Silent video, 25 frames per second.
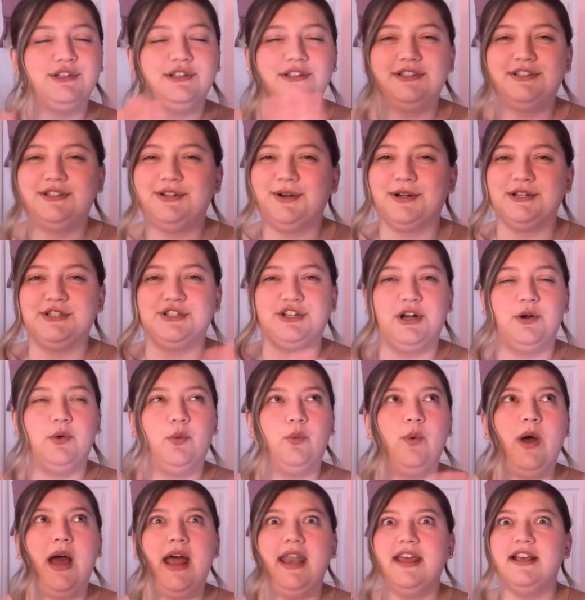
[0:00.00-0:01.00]
Torture.
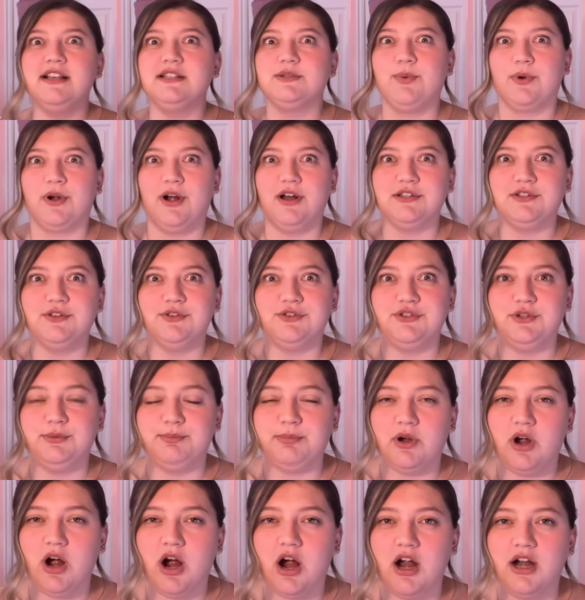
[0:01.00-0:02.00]
Weddings were also
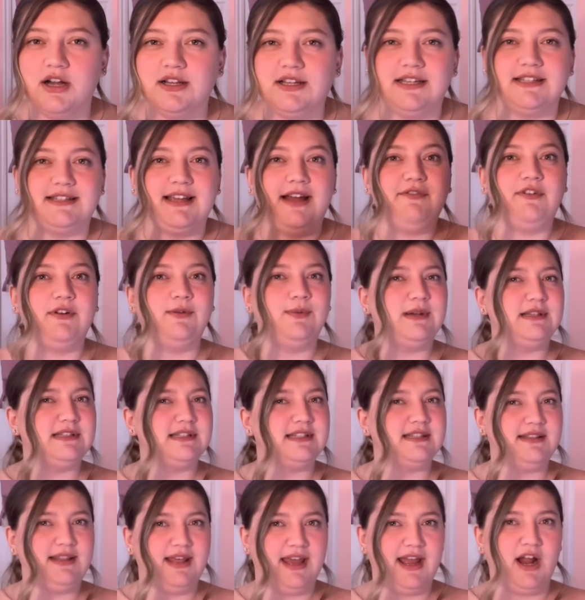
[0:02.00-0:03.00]
super hard because everyone's
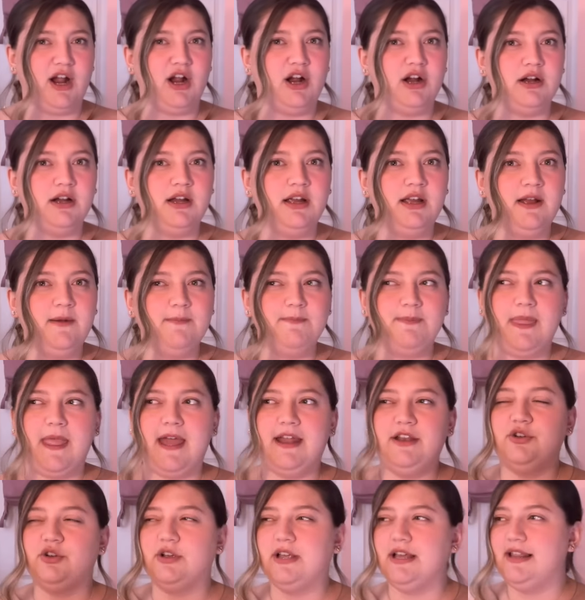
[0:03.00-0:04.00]
there
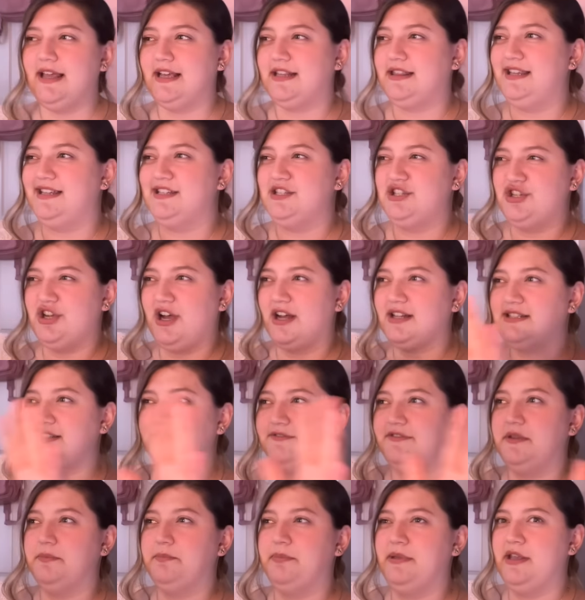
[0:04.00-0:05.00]
and you'll get like these shots
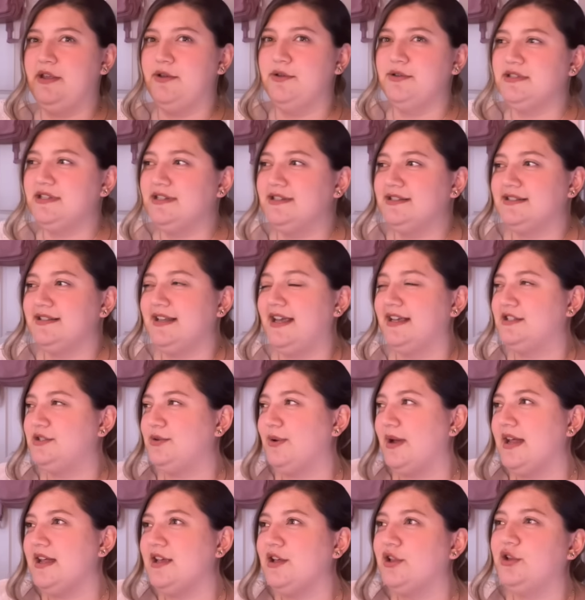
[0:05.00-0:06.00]
of the pews and it's like, do
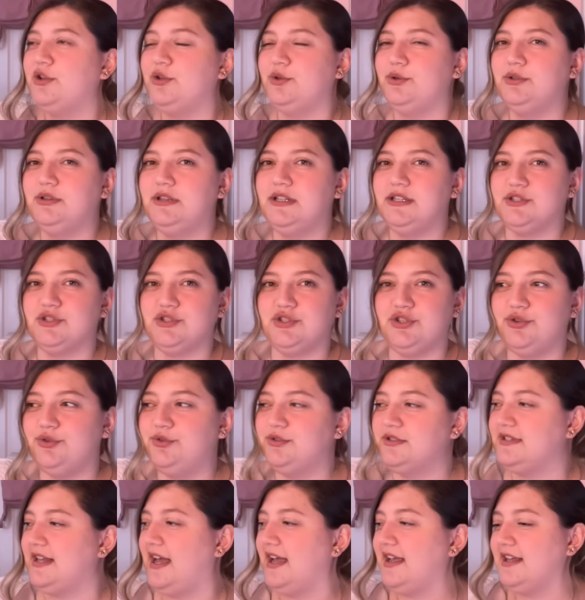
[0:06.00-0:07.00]
I include this 2
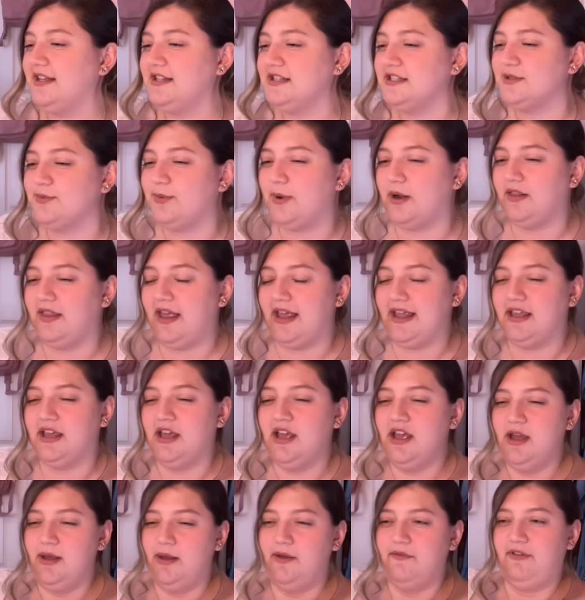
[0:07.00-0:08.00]
seconds where like
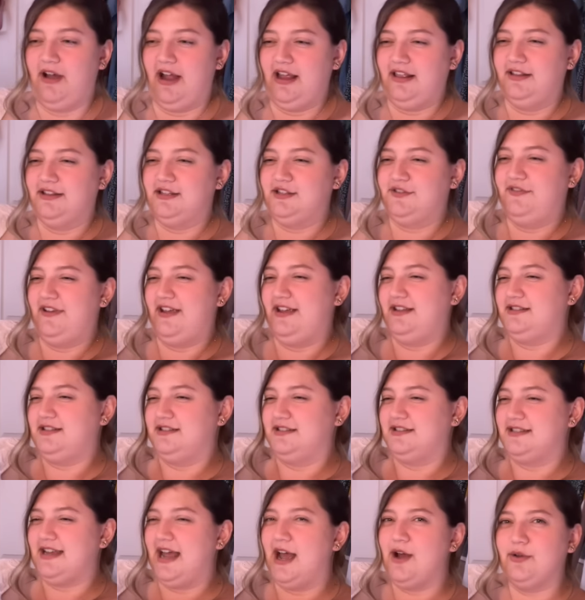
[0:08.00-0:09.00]
Violet's face
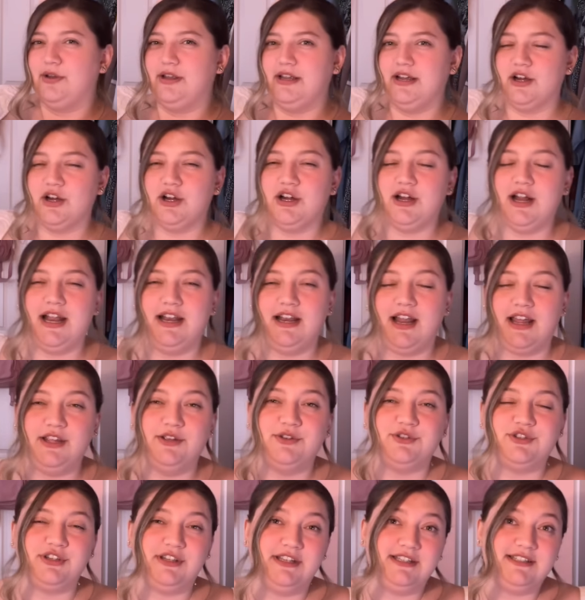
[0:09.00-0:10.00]
is down here? And I
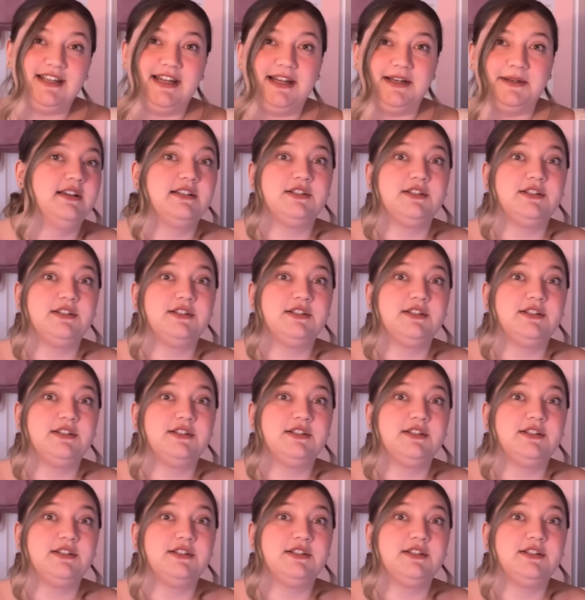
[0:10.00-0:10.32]
usually did.